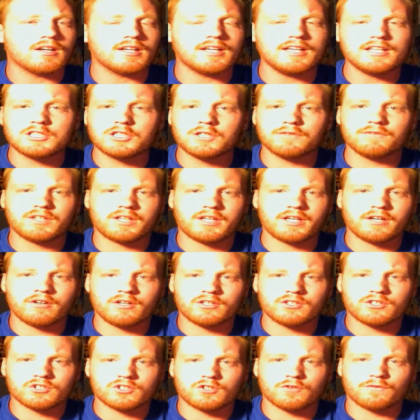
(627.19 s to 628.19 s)
each of the
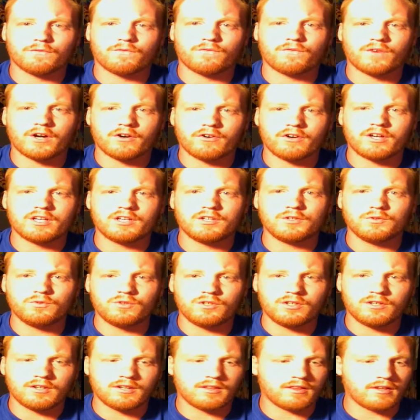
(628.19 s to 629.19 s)
characters are
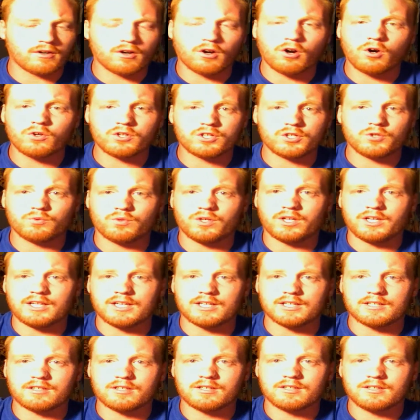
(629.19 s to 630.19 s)
they're all
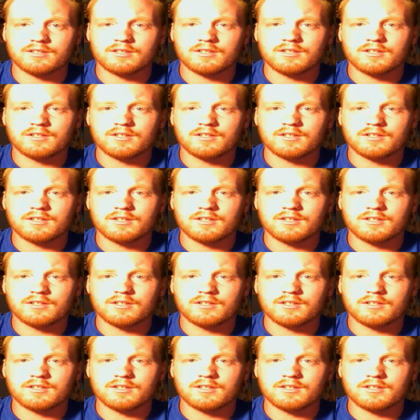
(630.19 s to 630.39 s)
unique.